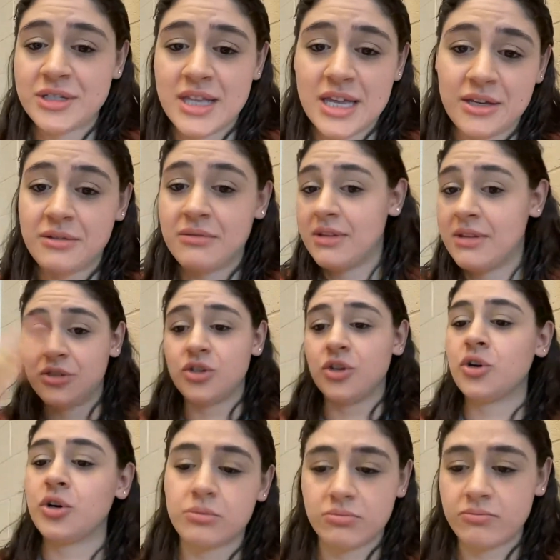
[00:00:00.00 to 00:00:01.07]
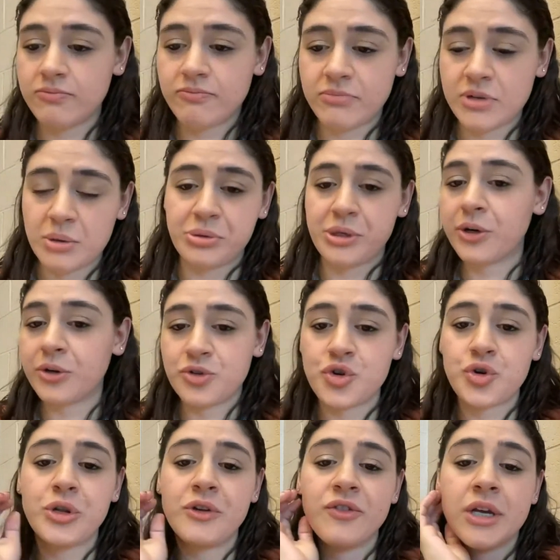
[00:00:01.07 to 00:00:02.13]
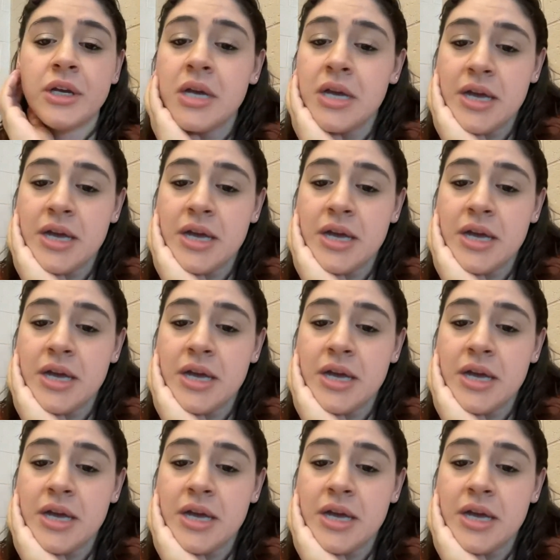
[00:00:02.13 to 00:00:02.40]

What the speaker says: They took complete control of it.